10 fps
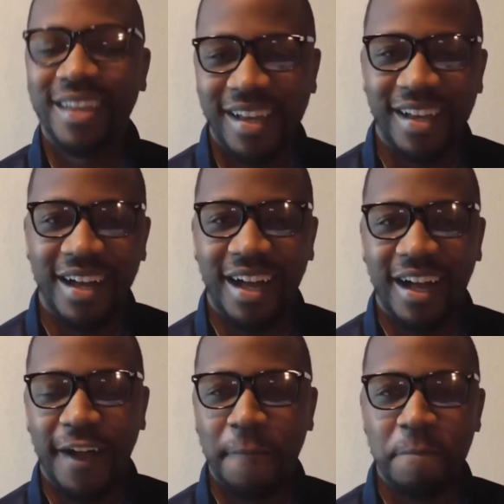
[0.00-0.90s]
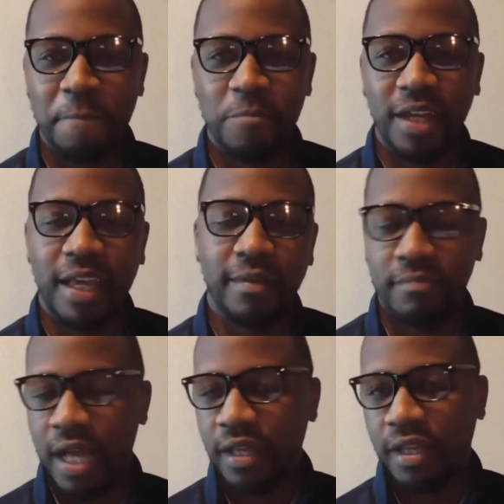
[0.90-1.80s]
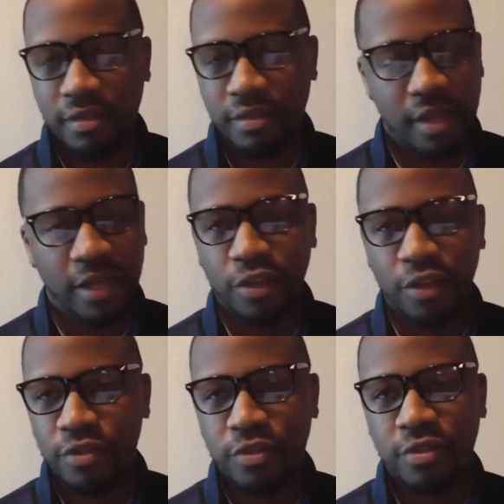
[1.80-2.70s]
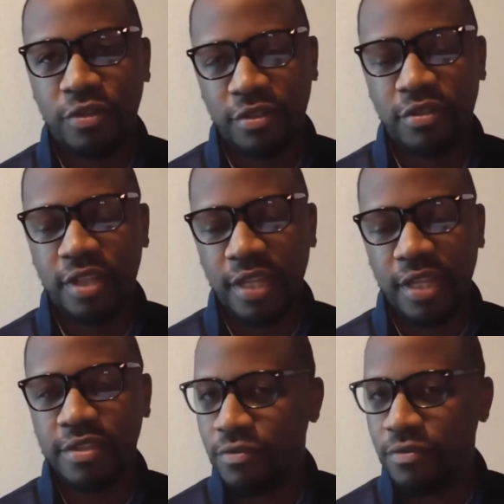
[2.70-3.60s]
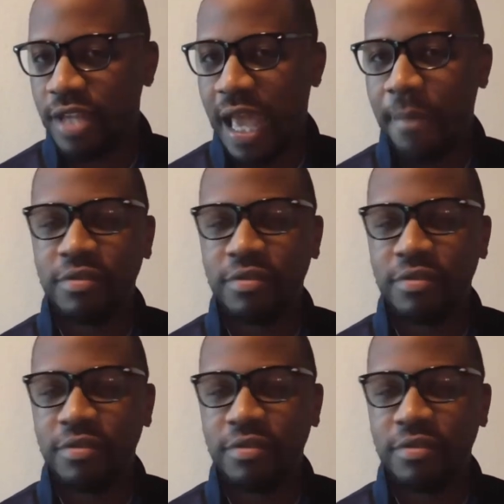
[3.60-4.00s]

Um, uh, and Micah, you know, I know you do your, your thing too. You dabble.